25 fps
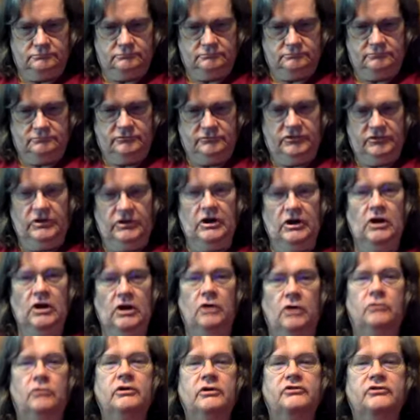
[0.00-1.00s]
you know
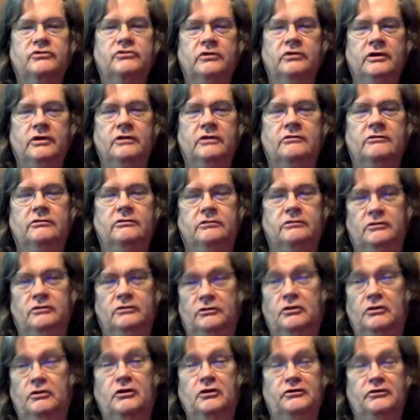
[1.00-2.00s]
it's it
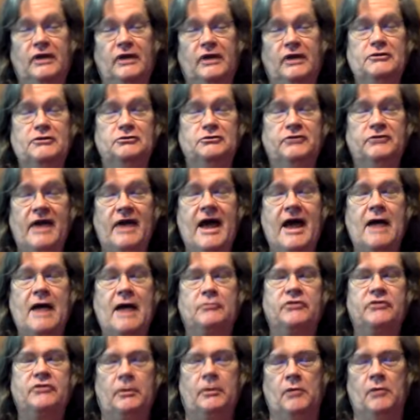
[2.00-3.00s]
because i use apps
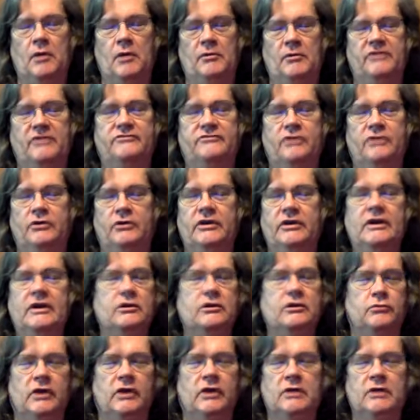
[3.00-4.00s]
i'm on my phone
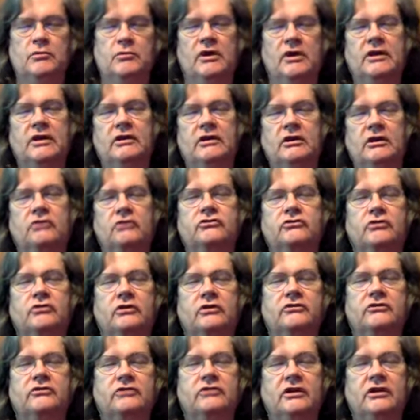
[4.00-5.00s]
anyway but you know so
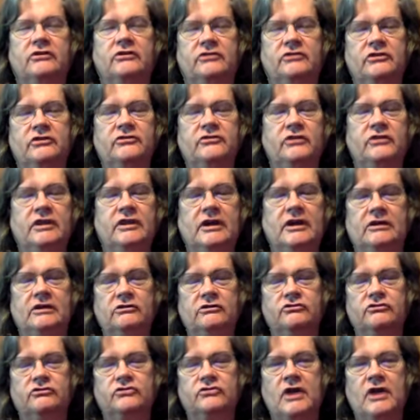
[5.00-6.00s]
it's it's easy to get
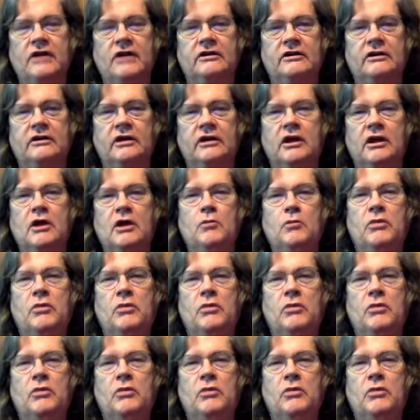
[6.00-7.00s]
distracted but i
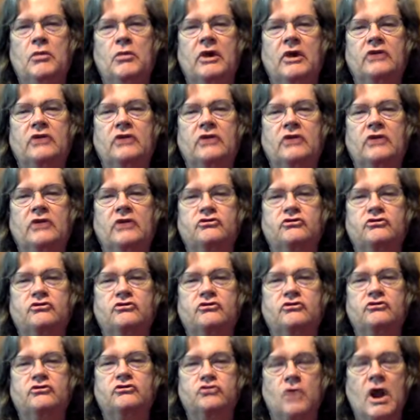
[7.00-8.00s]
try
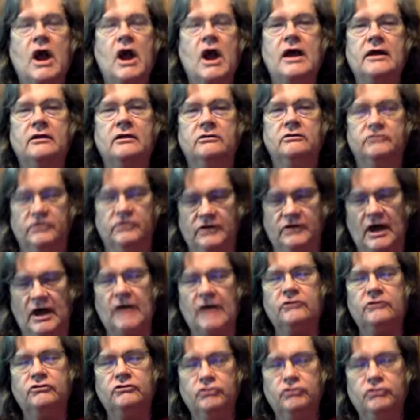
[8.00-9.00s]
try to
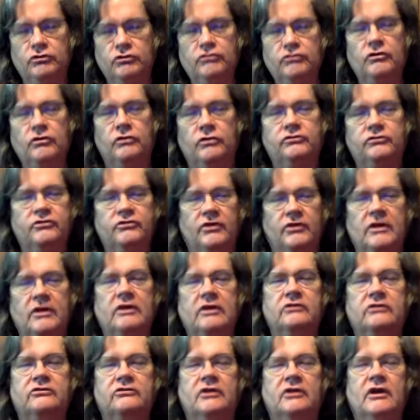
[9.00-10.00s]
not do those things
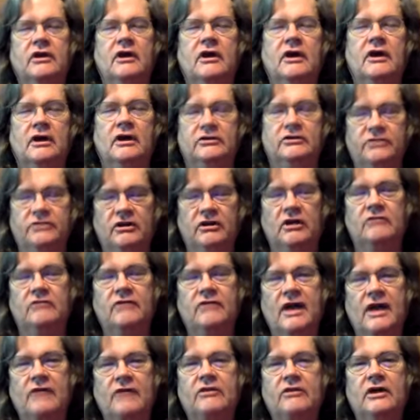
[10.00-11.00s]
until I've had
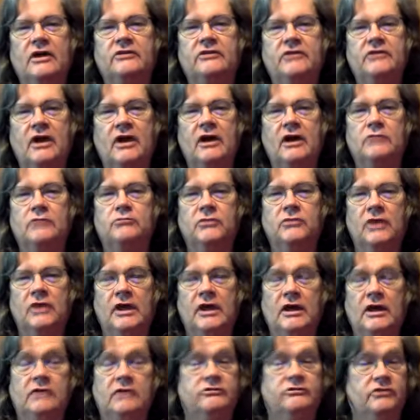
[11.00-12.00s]
that time. And
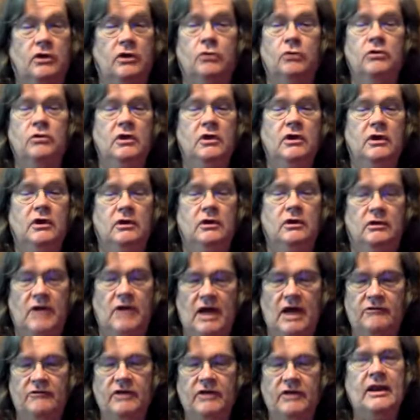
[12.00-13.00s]
so having and
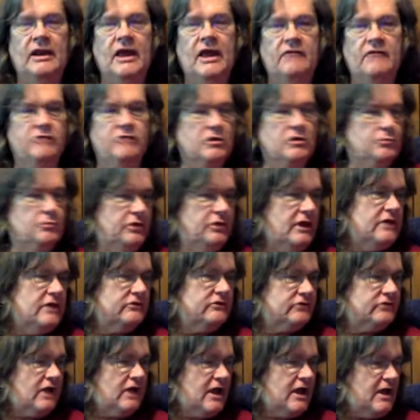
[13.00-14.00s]
having a place, I have a,